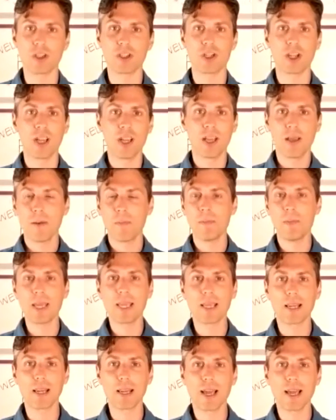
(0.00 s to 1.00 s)
make it
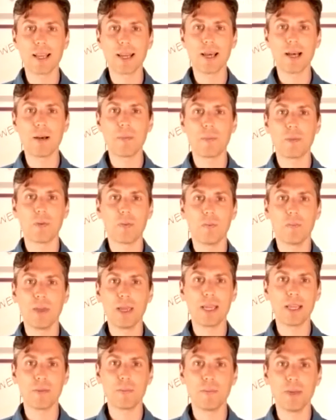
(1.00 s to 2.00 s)
light up, make
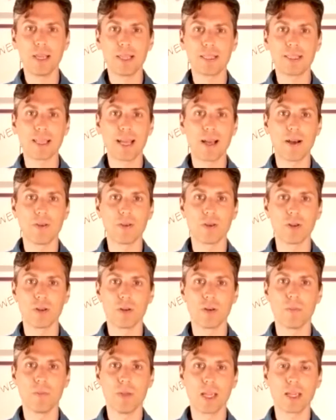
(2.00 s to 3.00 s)
it make sound, or
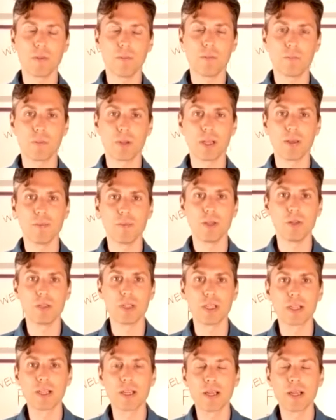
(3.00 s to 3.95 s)
make it play music.